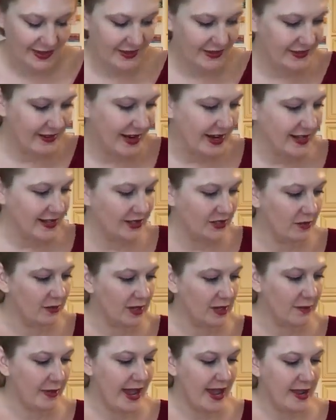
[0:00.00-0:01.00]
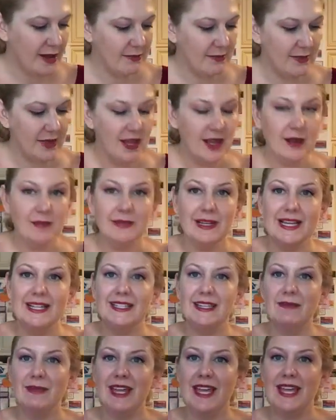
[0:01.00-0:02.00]
All right, so I'm gonna place
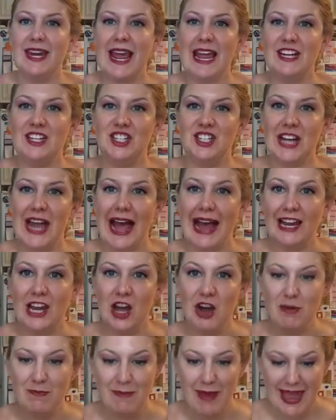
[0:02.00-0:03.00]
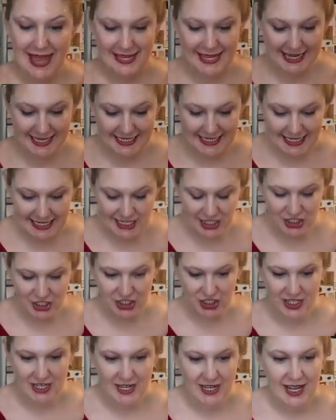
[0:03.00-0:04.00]
them in a shallow baking dish,
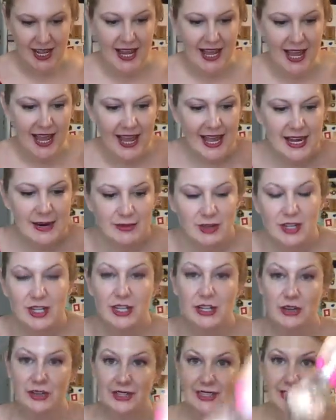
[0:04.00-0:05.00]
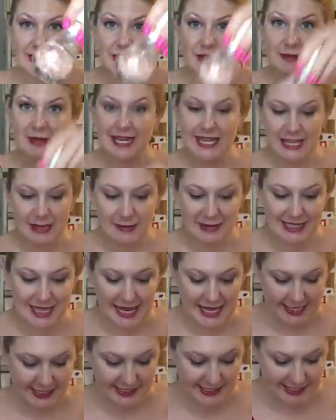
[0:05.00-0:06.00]
and I'm gonna use a little bit of
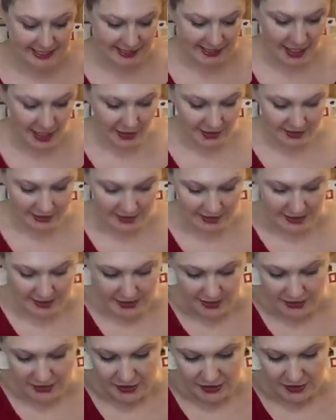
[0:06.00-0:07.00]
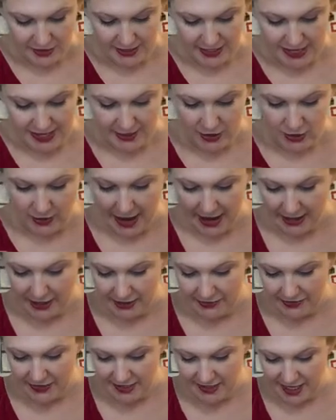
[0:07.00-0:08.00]
Himalayan sea salt, just to kind of crack
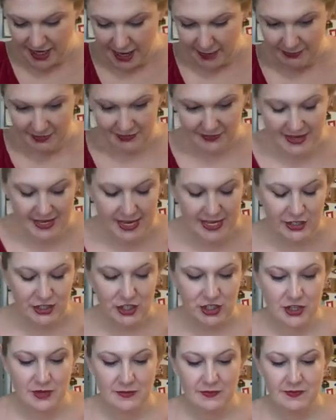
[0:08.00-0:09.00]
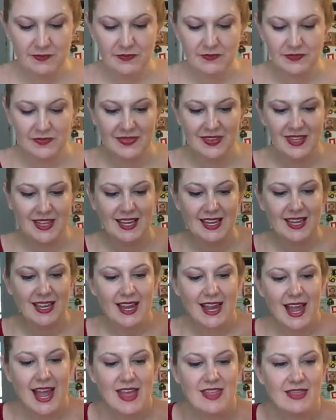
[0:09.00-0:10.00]
over the top of each,
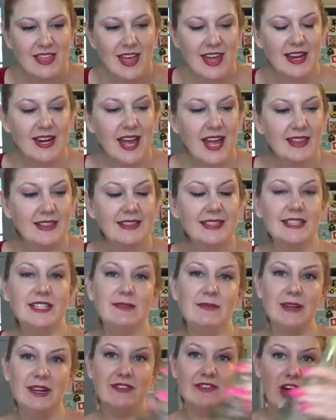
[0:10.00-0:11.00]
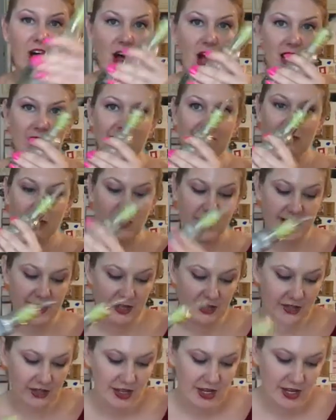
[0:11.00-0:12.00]
and then a little bit of olive
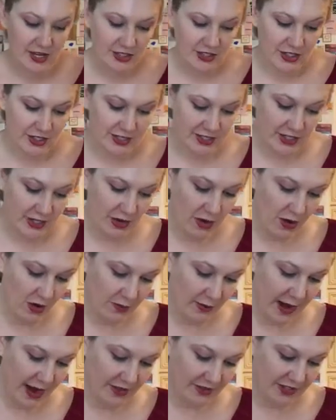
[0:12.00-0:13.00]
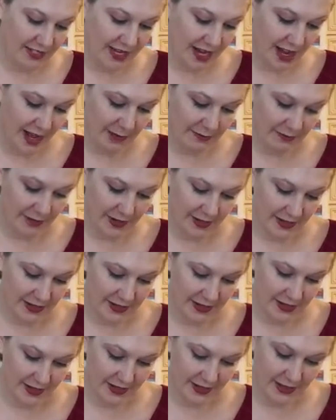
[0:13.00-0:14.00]
oil, just to go around the top
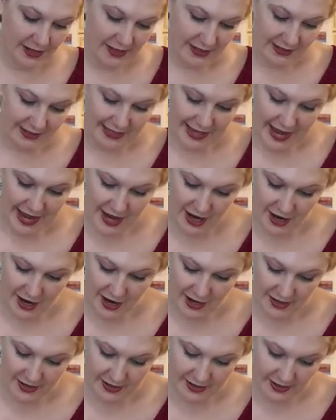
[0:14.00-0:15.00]
layer